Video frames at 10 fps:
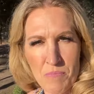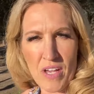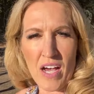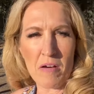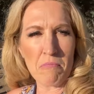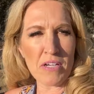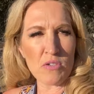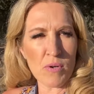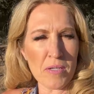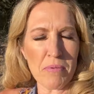But
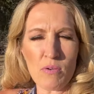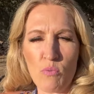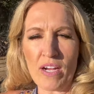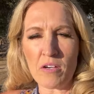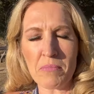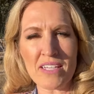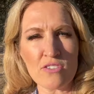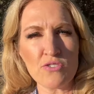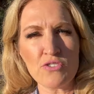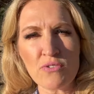you want to be aware,
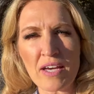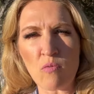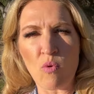because you do get